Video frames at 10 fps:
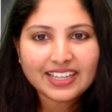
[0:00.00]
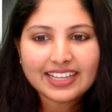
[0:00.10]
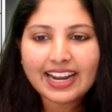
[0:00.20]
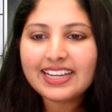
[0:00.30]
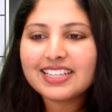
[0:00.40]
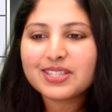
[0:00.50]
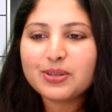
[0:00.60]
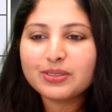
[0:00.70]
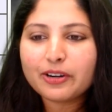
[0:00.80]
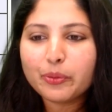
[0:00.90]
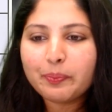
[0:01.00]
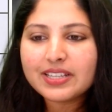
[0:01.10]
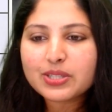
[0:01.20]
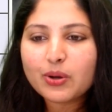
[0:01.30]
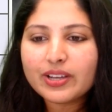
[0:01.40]
right? So the
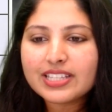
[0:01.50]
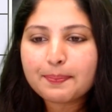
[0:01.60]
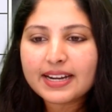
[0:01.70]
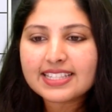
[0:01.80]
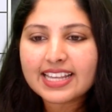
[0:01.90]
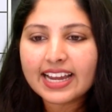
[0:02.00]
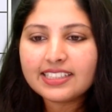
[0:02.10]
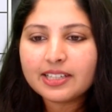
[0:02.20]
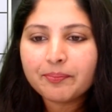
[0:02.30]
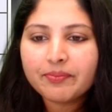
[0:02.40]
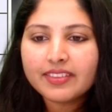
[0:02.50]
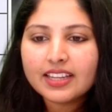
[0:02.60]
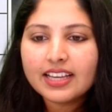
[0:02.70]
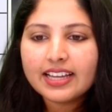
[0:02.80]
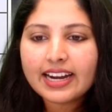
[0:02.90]
Rubisco is present,
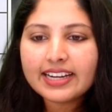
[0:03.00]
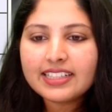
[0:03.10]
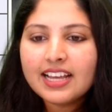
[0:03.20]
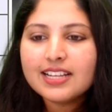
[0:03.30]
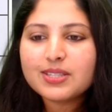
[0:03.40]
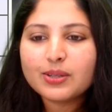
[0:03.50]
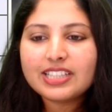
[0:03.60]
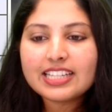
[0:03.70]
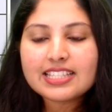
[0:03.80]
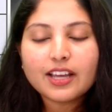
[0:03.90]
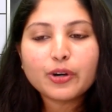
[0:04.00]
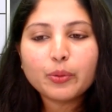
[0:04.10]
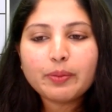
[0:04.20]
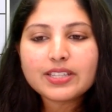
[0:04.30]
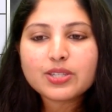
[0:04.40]
right? So this
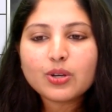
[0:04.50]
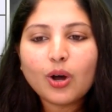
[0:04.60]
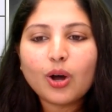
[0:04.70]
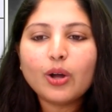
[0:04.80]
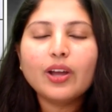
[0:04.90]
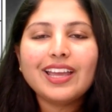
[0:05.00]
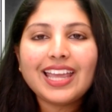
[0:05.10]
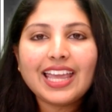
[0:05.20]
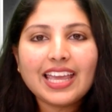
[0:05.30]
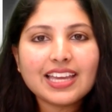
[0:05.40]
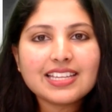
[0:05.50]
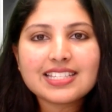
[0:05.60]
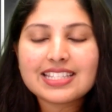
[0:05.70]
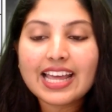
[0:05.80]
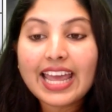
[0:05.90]
Rubisco is
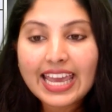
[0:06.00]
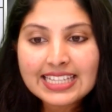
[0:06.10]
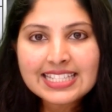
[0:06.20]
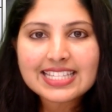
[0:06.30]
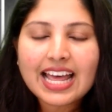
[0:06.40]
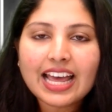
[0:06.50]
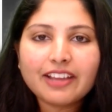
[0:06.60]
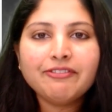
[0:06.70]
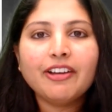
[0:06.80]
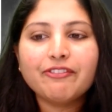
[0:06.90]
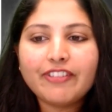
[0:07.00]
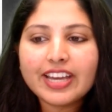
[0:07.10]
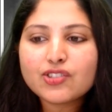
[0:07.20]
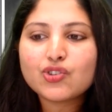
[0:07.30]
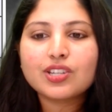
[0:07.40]
the enzyme
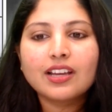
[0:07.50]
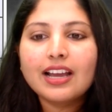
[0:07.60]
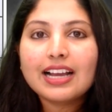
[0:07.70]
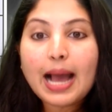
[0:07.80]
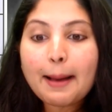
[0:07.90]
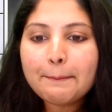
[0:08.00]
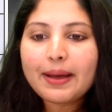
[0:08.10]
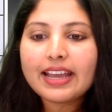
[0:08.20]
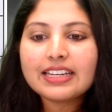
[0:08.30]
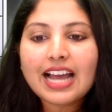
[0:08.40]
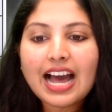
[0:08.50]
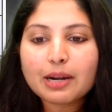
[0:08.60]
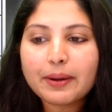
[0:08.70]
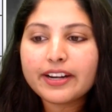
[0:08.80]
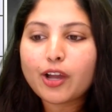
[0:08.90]
which combine
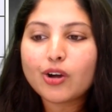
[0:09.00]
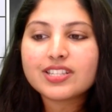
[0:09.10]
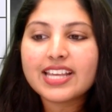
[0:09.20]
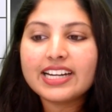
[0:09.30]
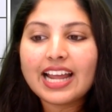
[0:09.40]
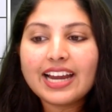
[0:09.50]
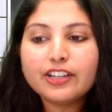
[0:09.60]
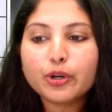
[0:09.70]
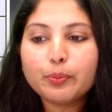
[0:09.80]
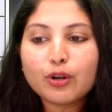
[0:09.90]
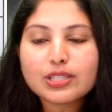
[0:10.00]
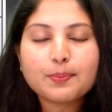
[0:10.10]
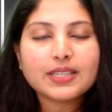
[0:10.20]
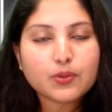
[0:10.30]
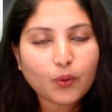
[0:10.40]
carbon dioxide and rubulose
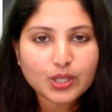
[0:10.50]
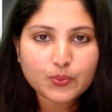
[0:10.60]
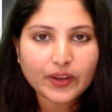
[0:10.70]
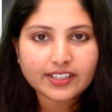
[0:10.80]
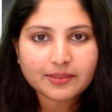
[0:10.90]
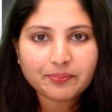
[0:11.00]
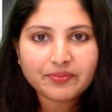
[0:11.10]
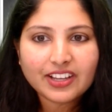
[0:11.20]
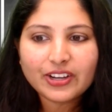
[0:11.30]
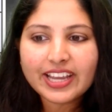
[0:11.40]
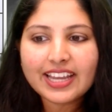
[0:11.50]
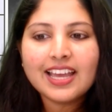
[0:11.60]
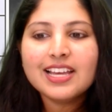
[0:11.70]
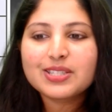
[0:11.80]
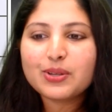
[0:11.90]
bisphosphate. Okay,
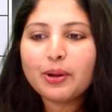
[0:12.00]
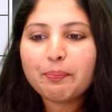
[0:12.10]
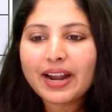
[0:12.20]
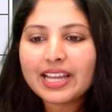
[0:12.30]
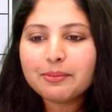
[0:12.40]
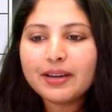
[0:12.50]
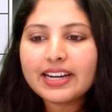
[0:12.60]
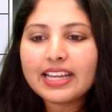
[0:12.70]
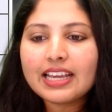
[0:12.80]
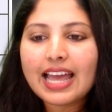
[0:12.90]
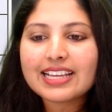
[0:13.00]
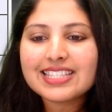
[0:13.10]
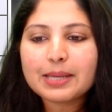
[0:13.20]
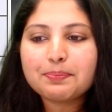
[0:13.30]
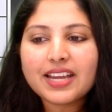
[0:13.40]
so primary
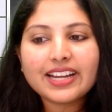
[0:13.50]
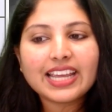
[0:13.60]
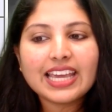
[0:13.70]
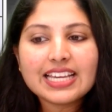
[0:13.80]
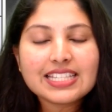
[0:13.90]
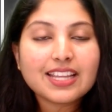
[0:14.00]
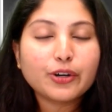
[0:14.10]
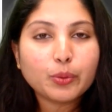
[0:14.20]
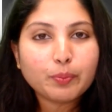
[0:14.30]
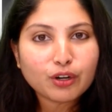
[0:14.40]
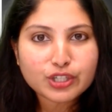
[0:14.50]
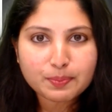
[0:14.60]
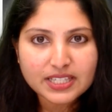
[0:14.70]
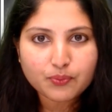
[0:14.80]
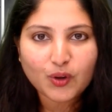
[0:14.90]
acceptor is rubulose
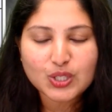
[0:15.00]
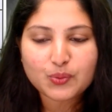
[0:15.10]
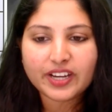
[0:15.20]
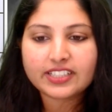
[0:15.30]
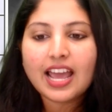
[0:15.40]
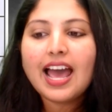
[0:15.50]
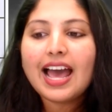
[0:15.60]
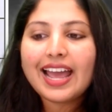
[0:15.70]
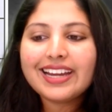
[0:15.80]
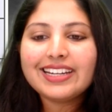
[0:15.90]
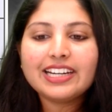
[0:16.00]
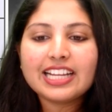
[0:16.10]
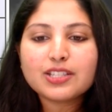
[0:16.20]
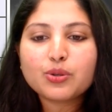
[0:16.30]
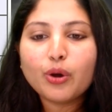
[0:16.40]
bisphosphate, and it
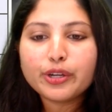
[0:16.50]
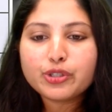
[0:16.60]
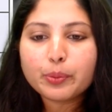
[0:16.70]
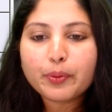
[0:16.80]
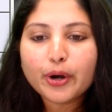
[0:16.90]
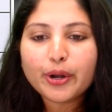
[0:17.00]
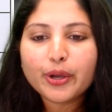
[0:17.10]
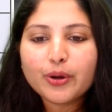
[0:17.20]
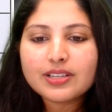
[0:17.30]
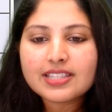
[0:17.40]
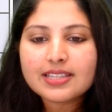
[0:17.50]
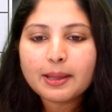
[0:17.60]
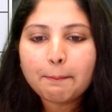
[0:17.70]
is going to produce